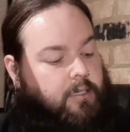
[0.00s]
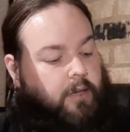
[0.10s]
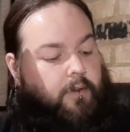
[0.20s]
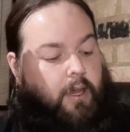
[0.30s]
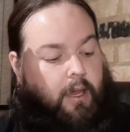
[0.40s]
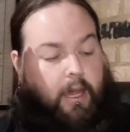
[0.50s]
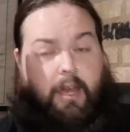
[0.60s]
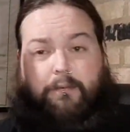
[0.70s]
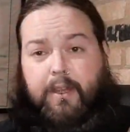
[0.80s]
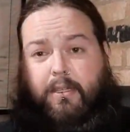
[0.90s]
So
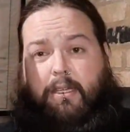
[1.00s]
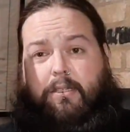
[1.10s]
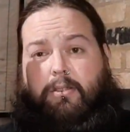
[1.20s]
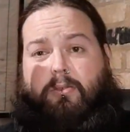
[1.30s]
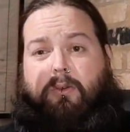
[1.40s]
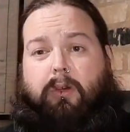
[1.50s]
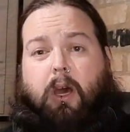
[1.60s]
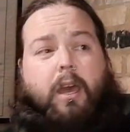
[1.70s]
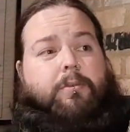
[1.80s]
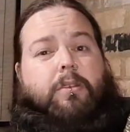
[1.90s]
fantastic store.
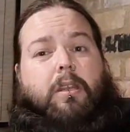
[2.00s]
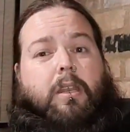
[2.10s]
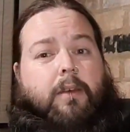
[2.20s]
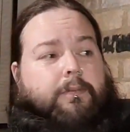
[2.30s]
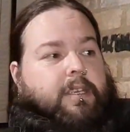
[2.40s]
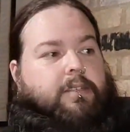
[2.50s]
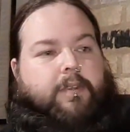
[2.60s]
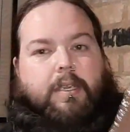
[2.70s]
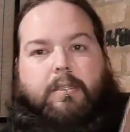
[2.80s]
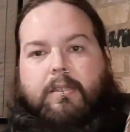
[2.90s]
I absolutely love these
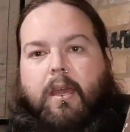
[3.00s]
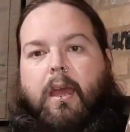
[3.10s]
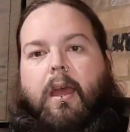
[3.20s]
things.